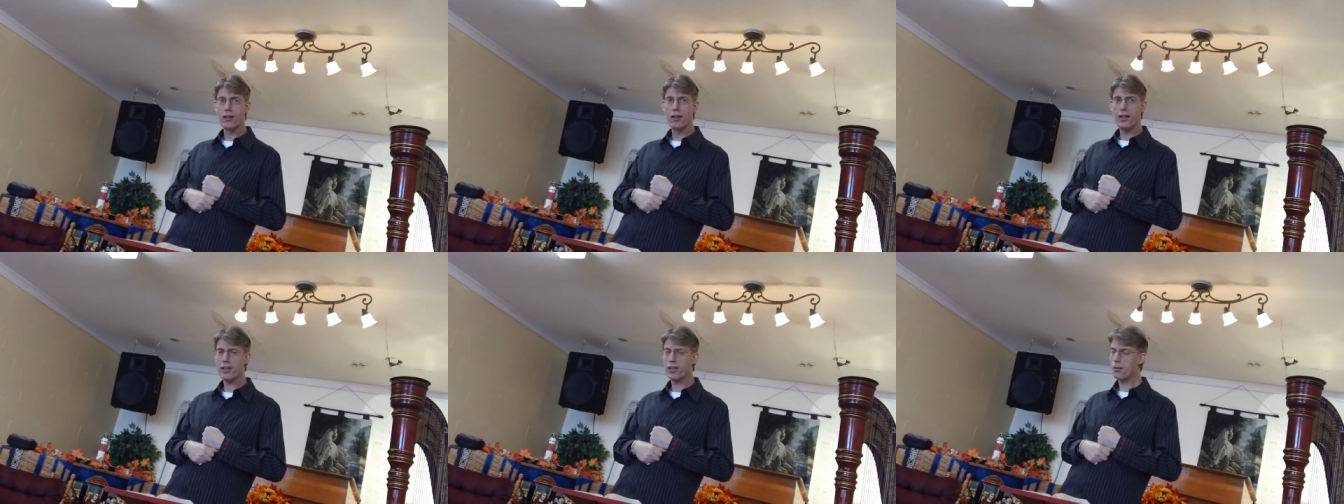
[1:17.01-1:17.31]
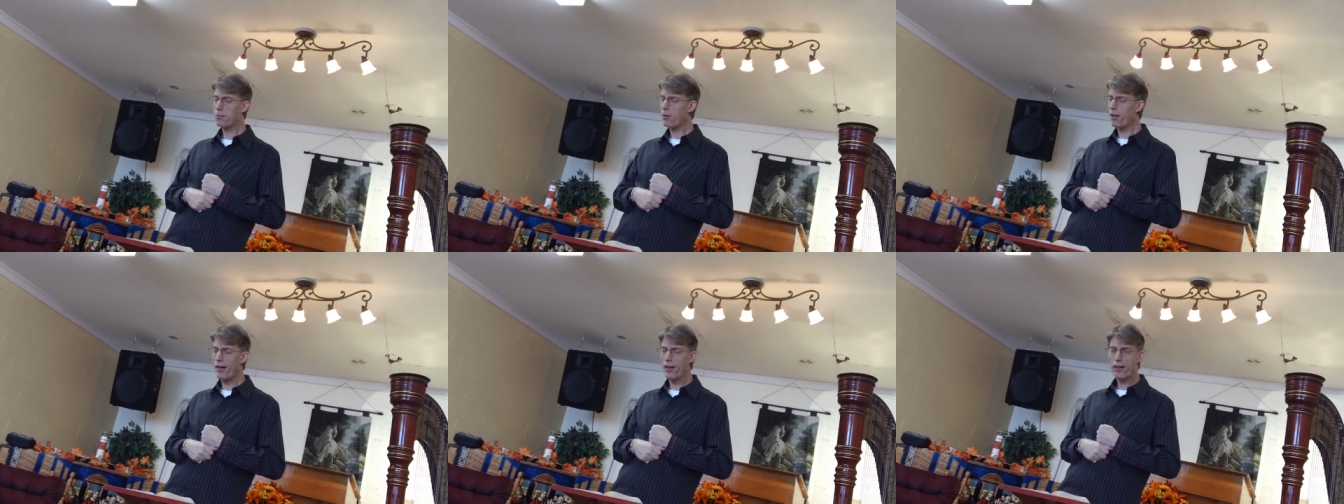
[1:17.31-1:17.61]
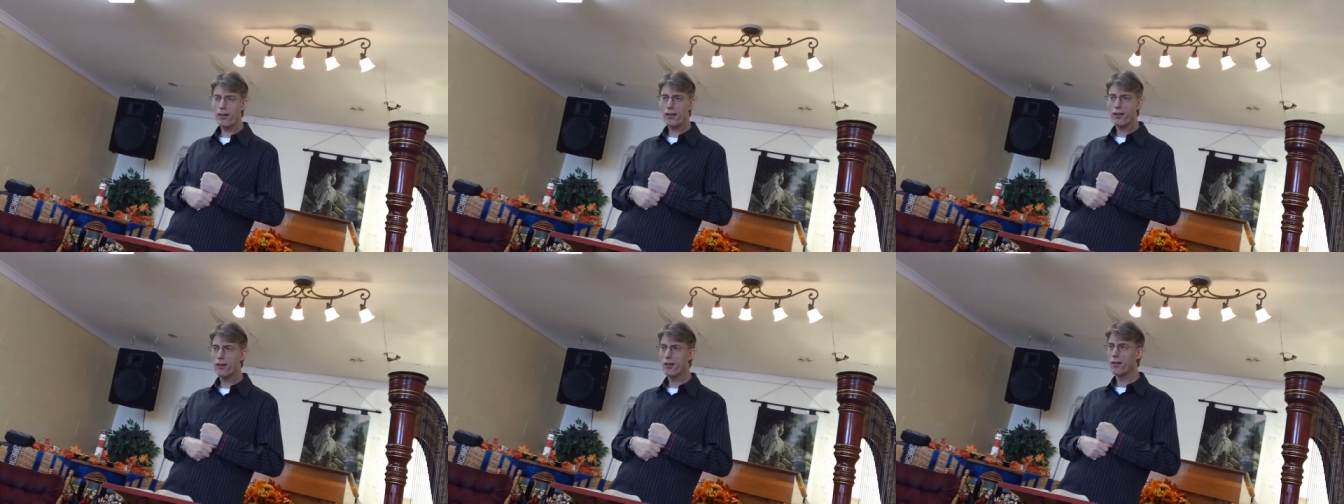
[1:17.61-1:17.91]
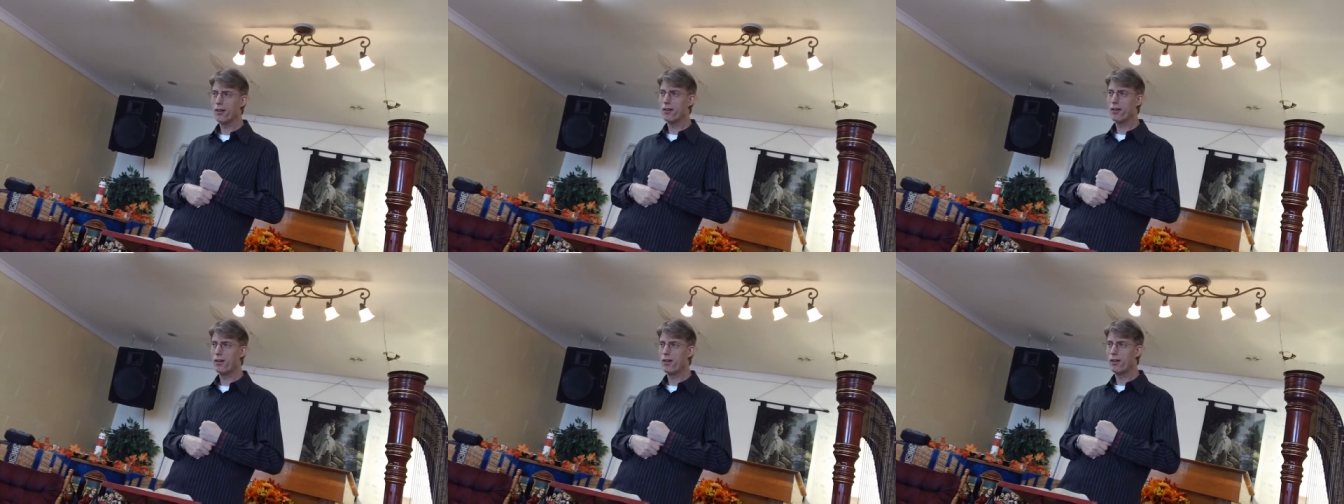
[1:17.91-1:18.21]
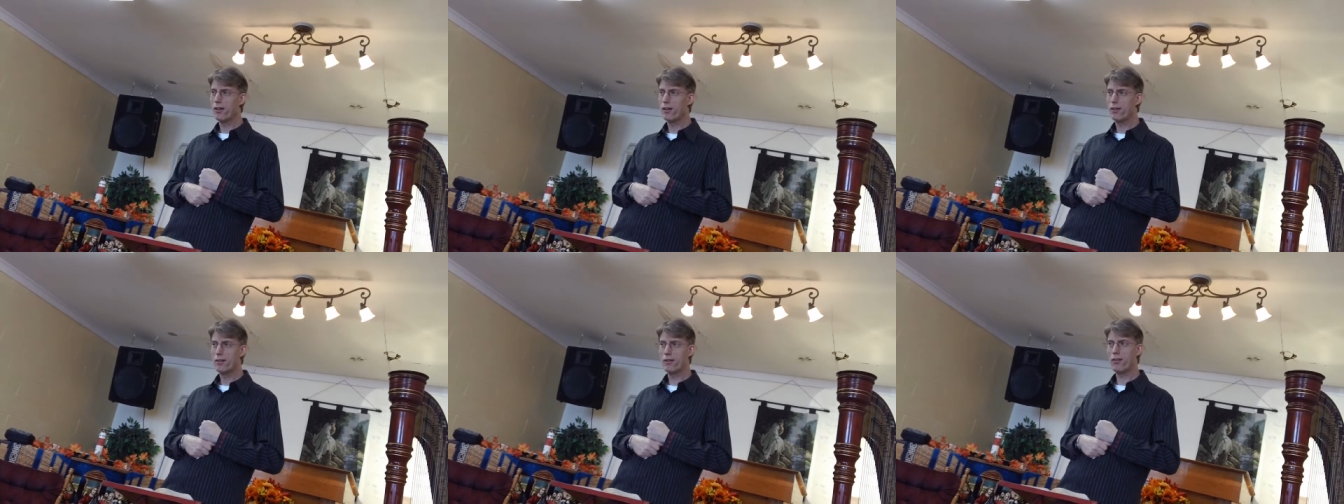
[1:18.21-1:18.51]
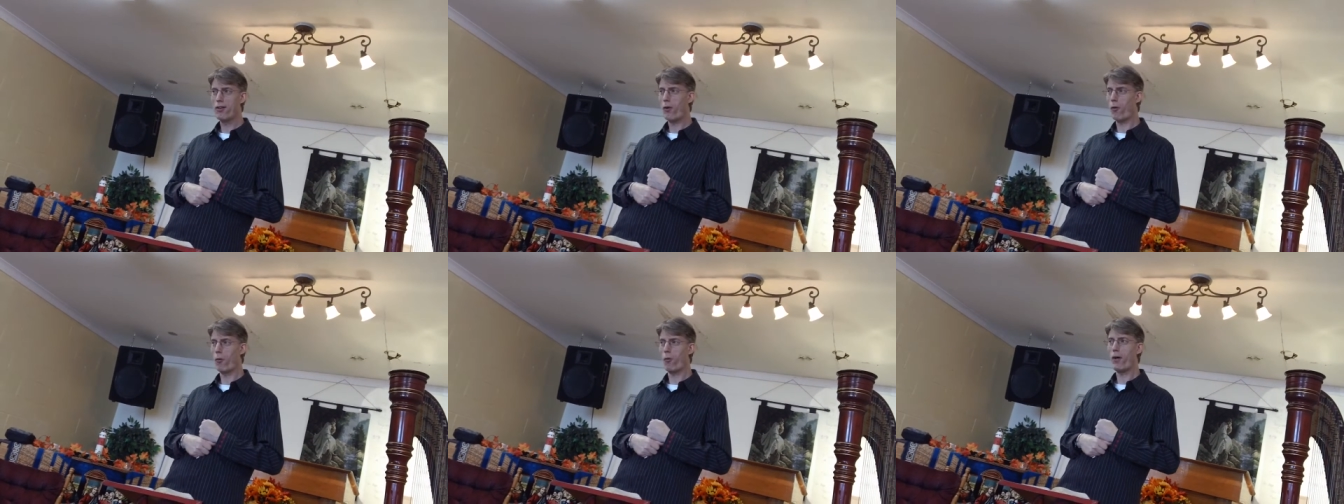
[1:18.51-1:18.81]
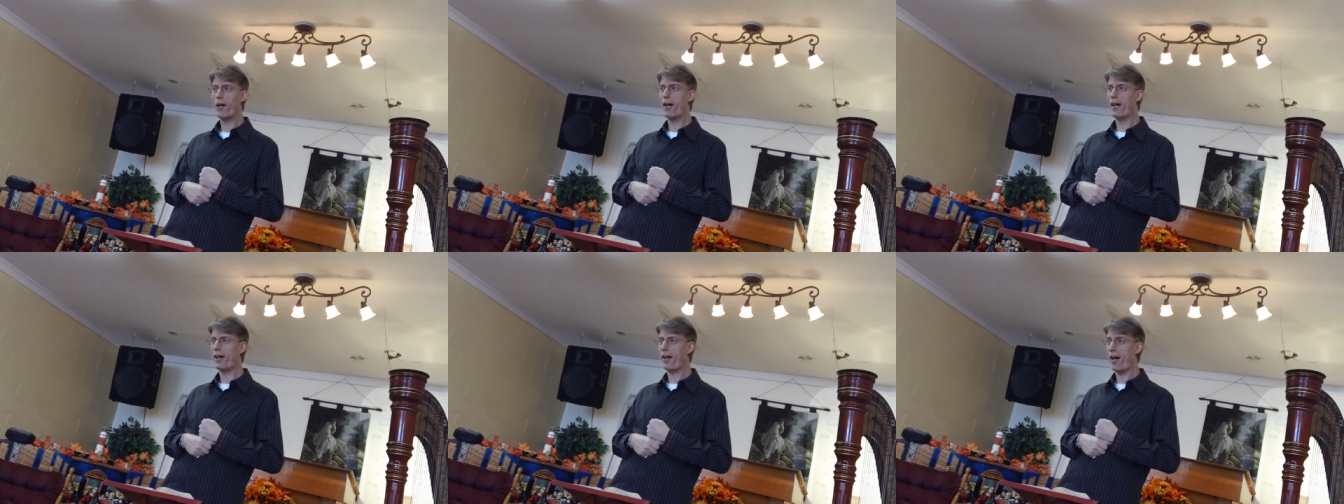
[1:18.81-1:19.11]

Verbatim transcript: And I'm like, no way.